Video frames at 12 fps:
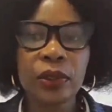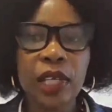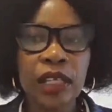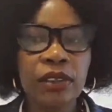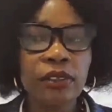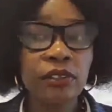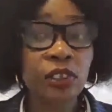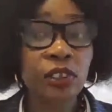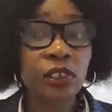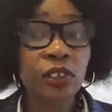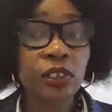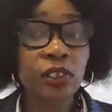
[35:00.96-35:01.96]
we kind of
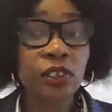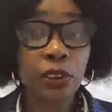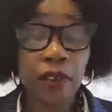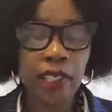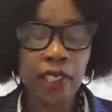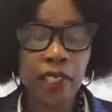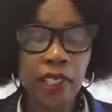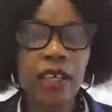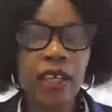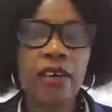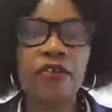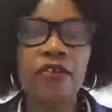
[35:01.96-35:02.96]
stopped traveling
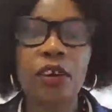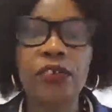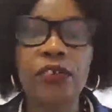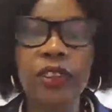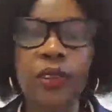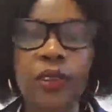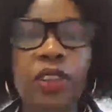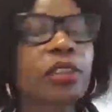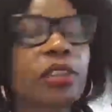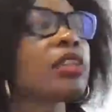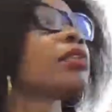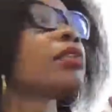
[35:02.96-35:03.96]
for obvious
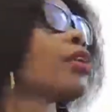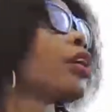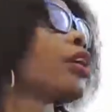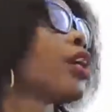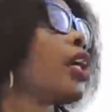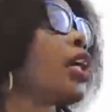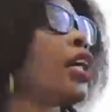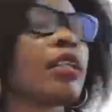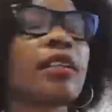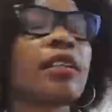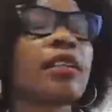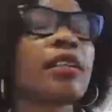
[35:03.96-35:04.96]
reasons.
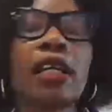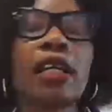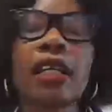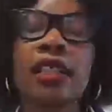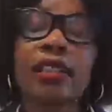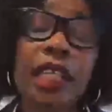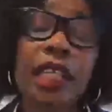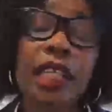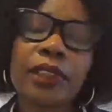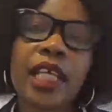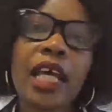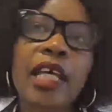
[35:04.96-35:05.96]
And
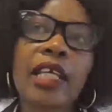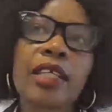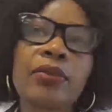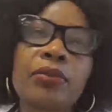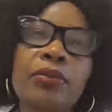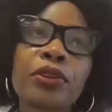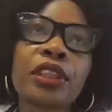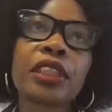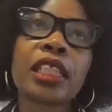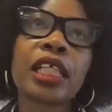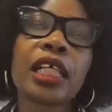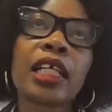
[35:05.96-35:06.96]
sometimes I
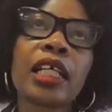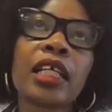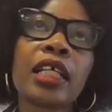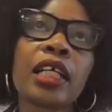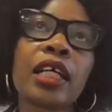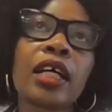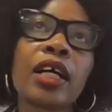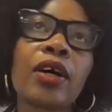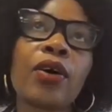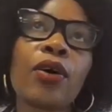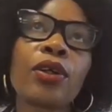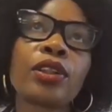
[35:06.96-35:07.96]
would
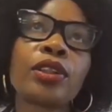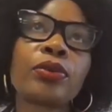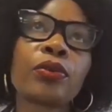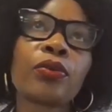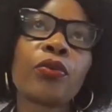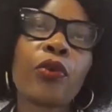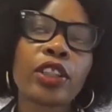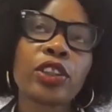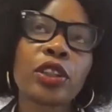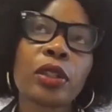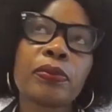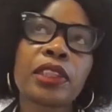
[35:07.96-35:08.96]
hold
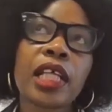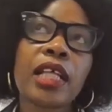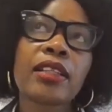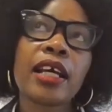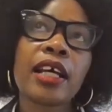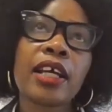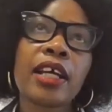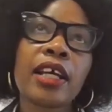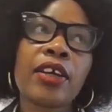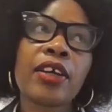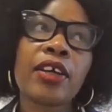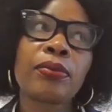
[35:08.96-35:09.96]
workshops at the High
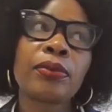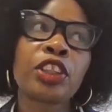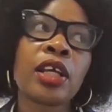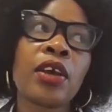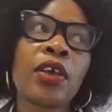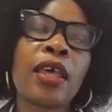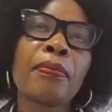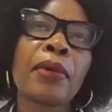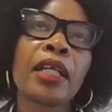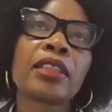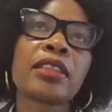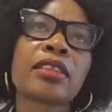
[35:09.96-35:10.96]
Commission,
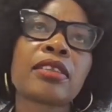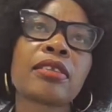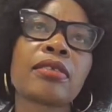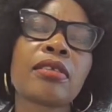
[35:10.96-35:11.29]
but